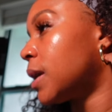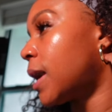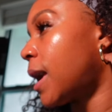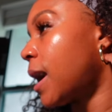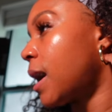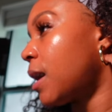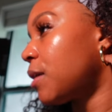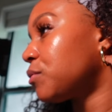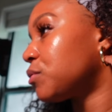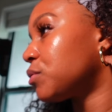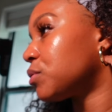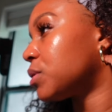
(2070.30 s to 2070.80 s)

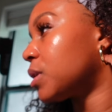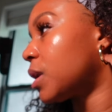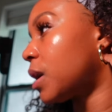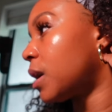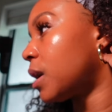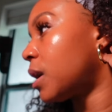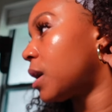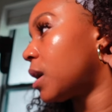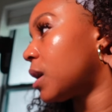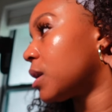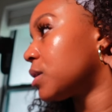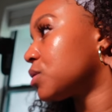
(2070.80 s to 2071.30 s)
after
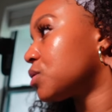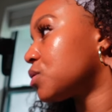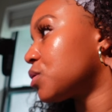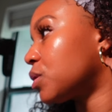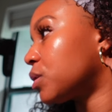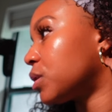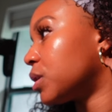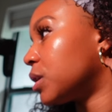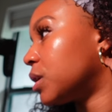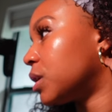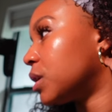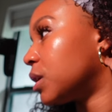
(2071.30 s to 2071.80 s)
that, I
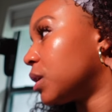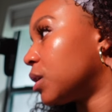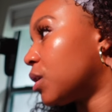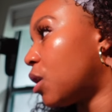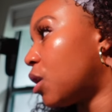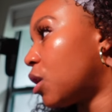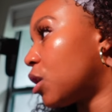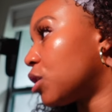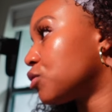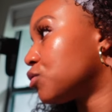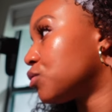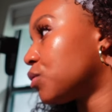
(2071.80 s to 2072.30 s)
started getting
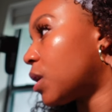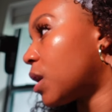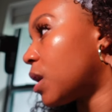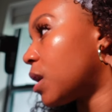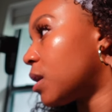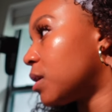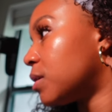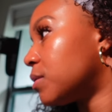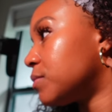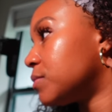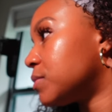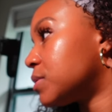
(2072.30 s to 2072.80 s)
hard
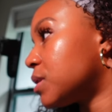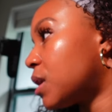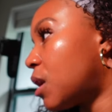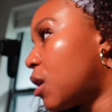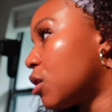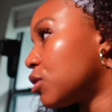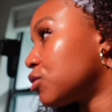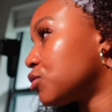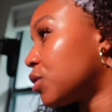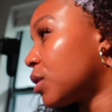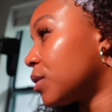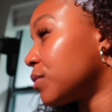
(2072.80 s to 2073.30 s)
drives.
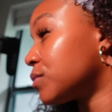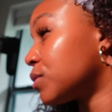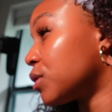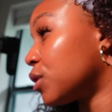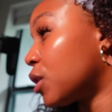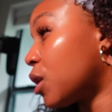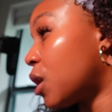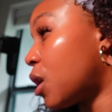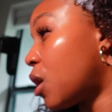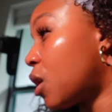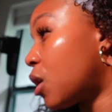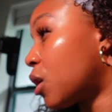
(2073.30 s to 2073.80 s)
Hard drives
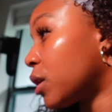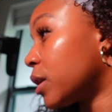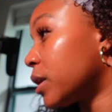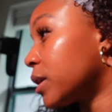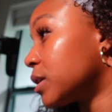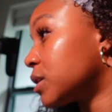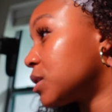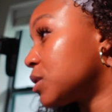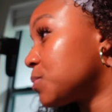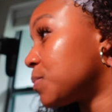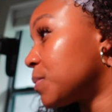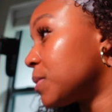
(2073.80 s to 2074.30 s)
are are
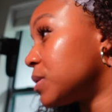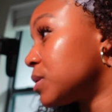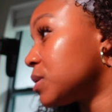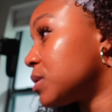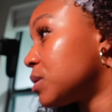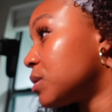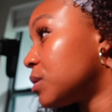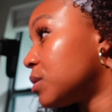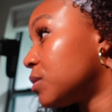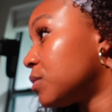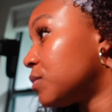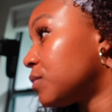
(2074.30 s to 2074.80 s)

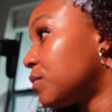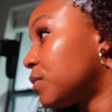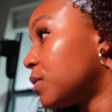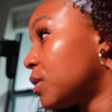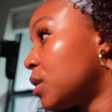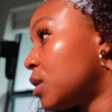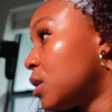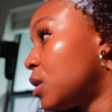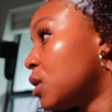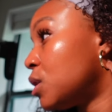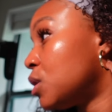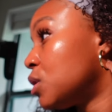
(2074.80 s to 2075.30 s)
expensive,
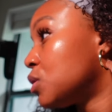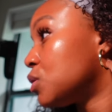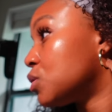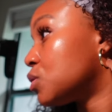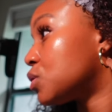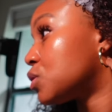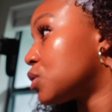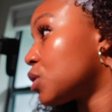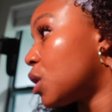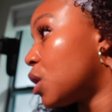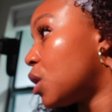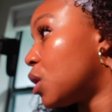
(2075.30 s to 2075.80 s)

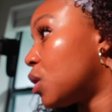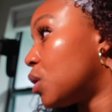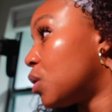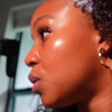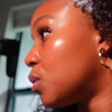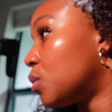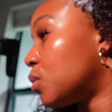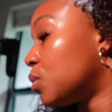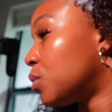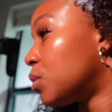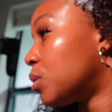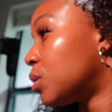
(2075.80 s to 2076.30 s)

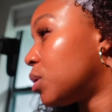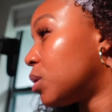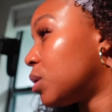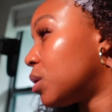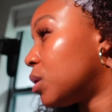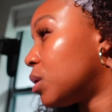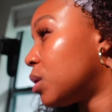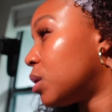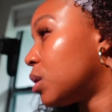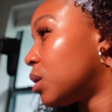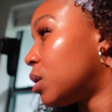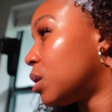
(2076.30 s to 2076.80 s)
so
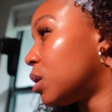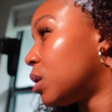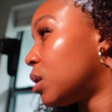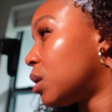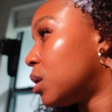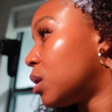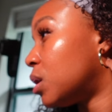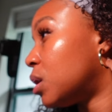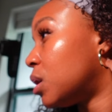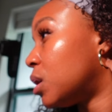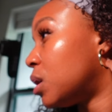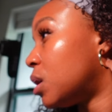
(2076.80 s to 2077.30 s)

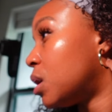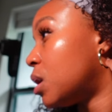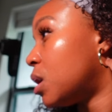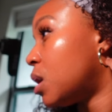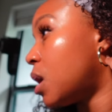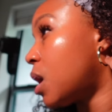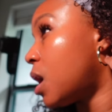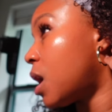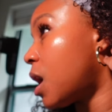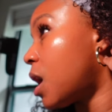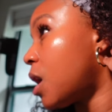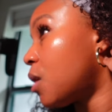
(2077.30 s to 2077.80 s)

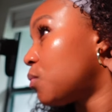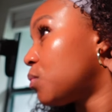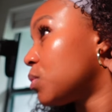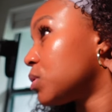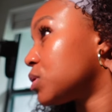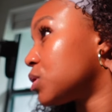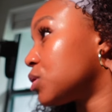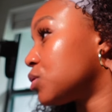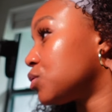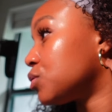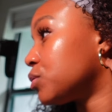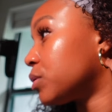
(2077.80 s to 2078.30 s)
I
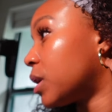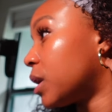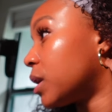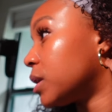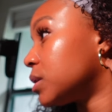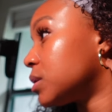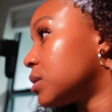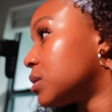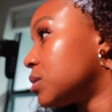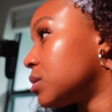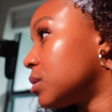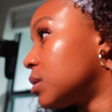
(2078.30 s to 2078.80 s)
wasn't
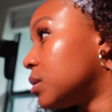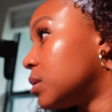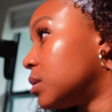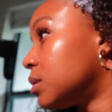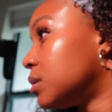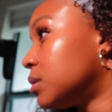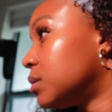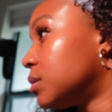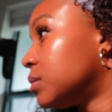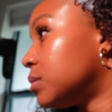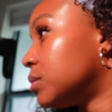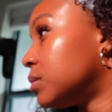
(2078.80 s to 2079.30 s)
trying
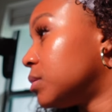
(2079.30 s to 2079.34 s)
to